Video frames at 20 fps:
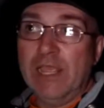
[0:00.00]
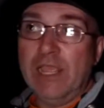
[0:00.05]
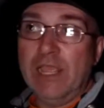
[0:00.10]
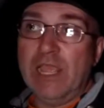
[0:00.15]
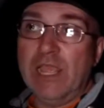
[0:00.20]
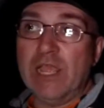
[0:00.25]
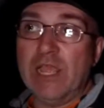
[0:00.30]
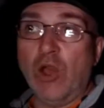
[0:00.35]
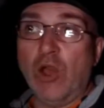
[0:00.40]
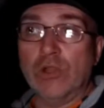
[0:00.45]

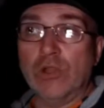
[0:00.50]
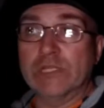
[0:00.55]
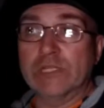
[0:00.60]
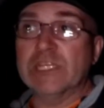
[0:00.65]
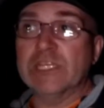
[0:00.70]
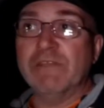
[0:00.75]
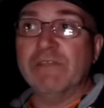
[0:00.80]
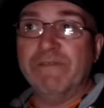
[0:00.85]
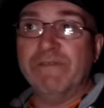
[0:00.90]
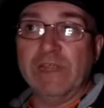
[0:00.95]
it
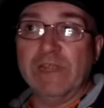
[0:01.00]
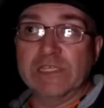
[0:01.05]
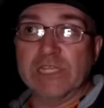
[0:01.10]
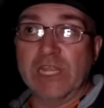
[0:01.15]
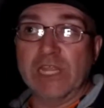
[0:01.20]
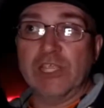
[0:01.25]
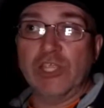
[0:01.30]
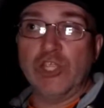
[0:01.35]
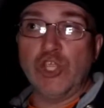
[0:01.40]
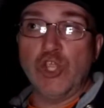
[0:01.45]
honestly feels
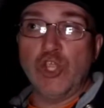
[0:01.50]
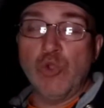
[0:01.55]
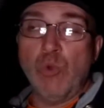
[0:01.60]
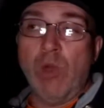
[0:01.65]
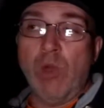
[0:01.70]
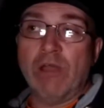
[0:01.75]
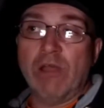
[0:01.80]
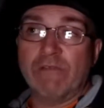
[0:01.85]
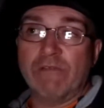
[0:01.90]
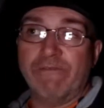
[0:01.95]
like you
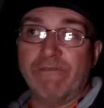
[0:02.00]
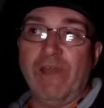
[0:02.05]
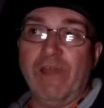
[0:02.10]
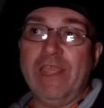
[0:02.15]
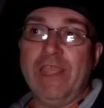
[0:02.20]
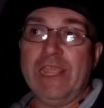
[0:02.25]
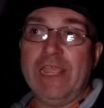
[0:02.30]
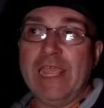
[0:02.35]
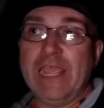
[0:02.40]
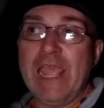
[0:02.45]
aren't
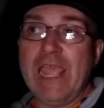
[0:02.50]
flying